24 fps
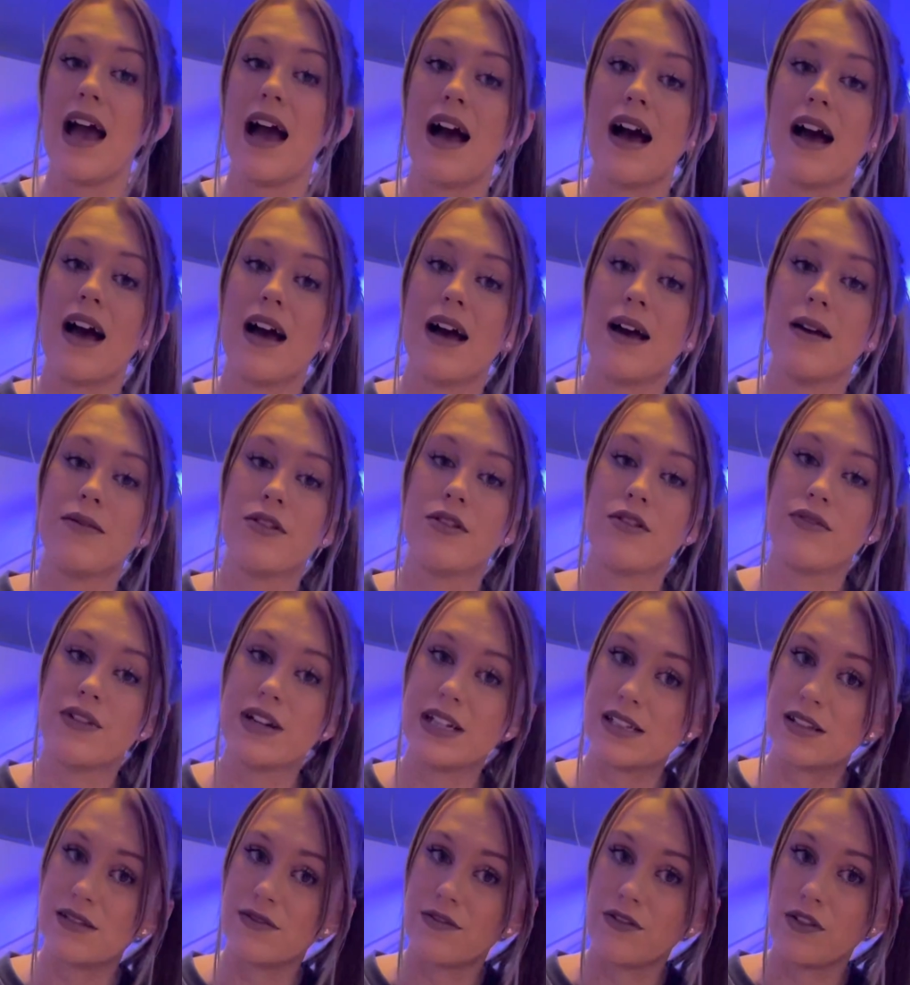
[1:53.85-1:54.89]
and the
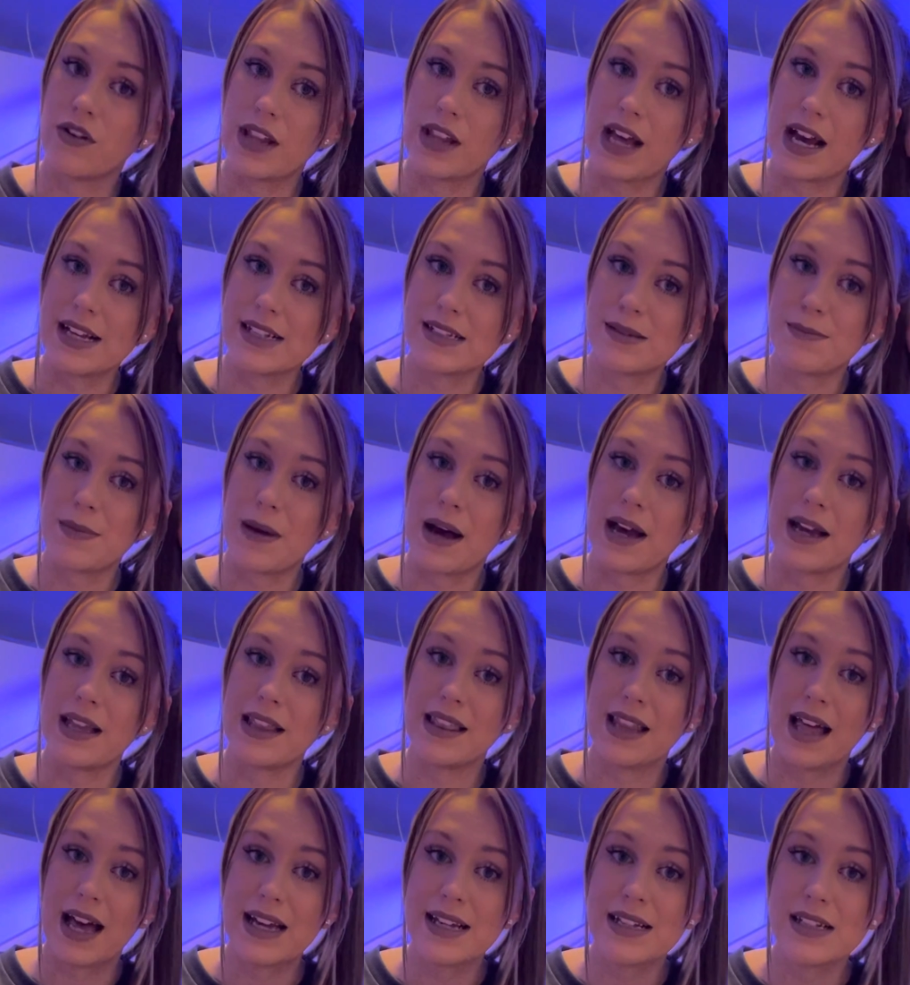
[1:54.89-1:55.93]
reason for that is my
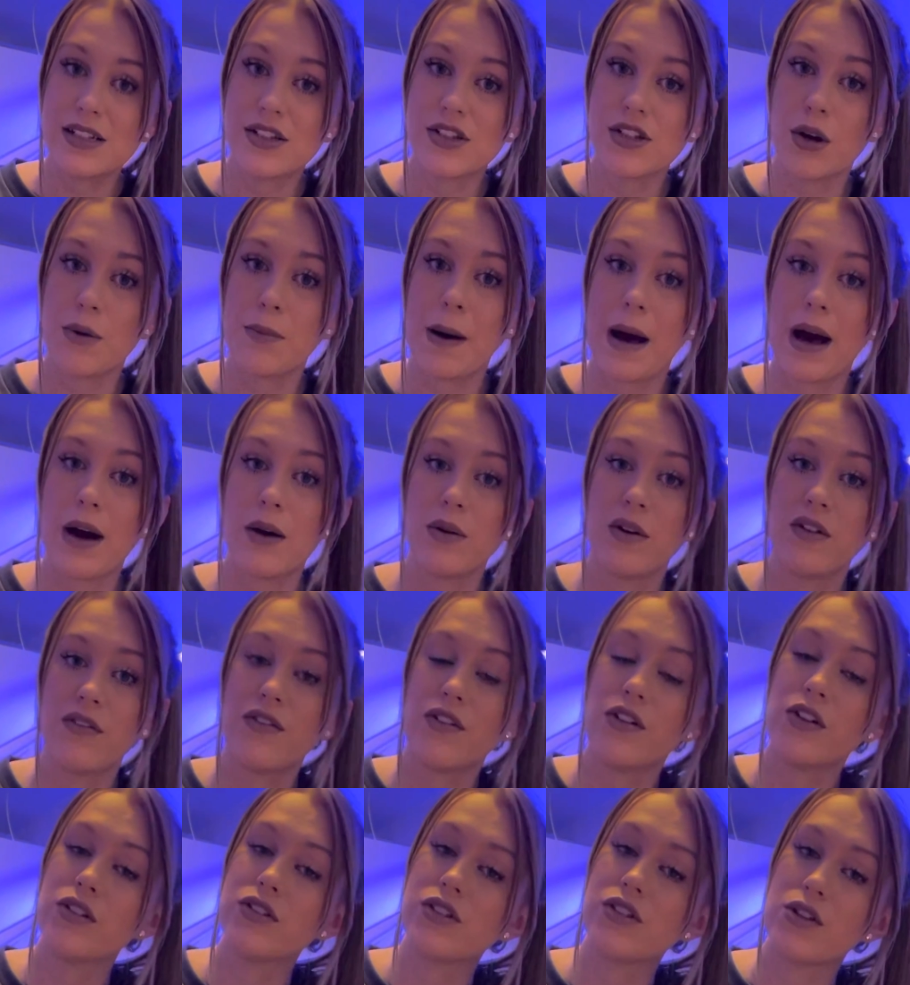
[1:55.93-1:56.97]
light is so
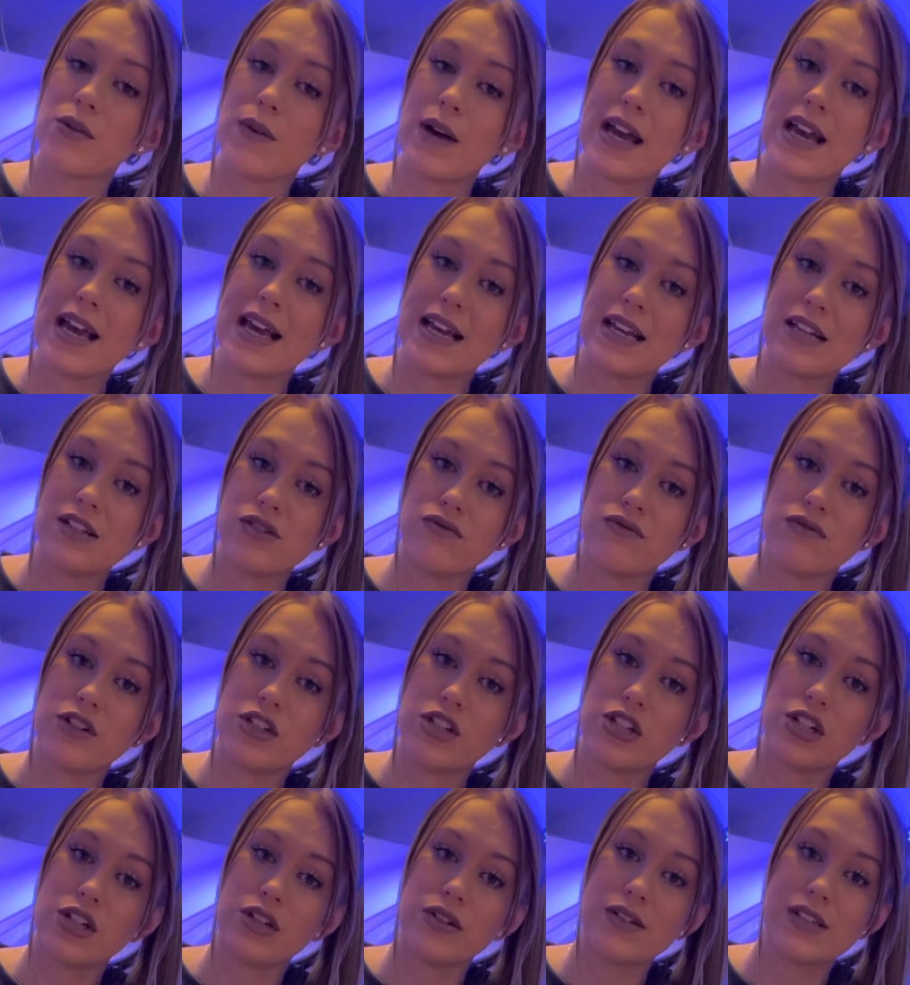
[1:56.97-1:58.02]
powerful, so it is
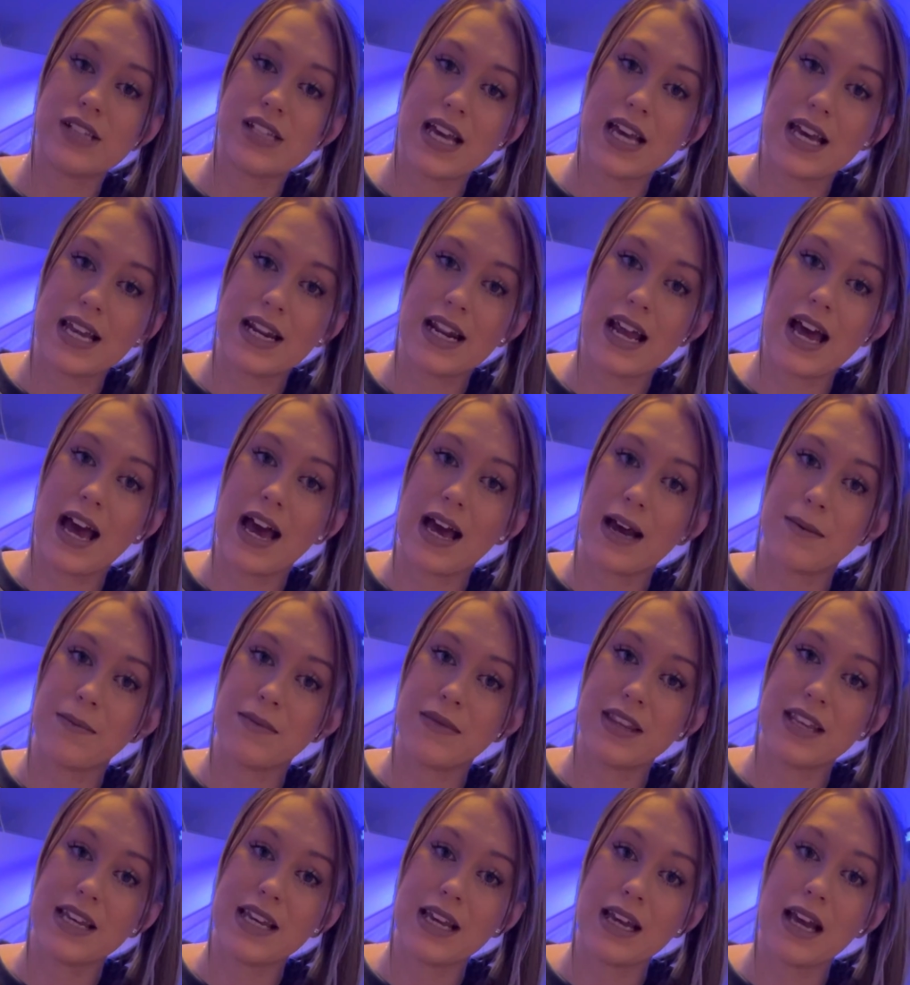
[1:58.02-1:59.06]
reducing
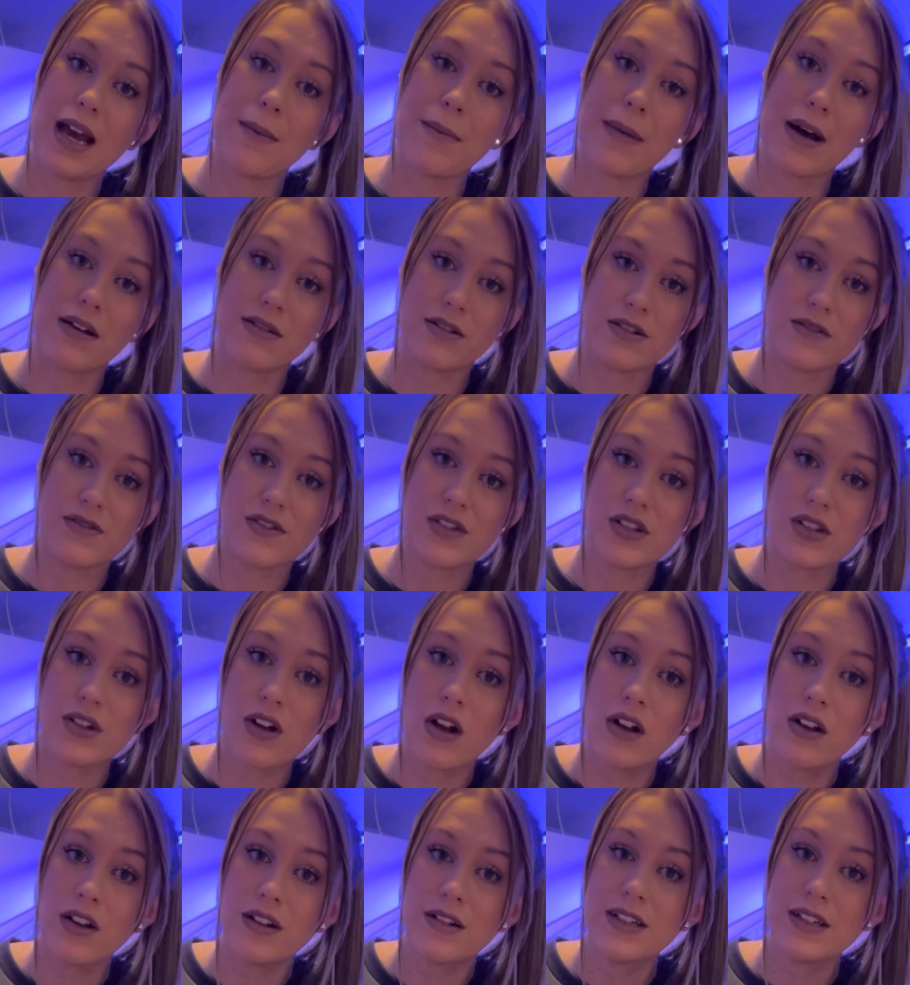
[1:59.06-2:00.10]
the amount of
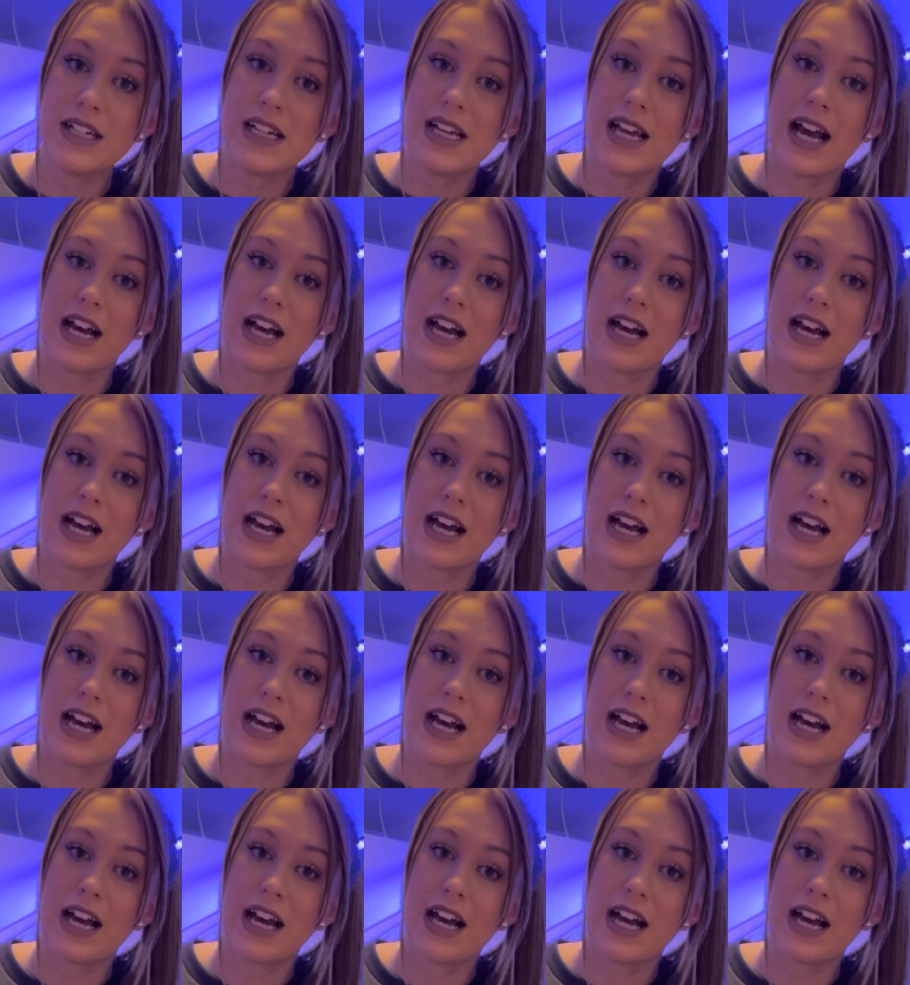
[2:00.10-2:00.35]
salt and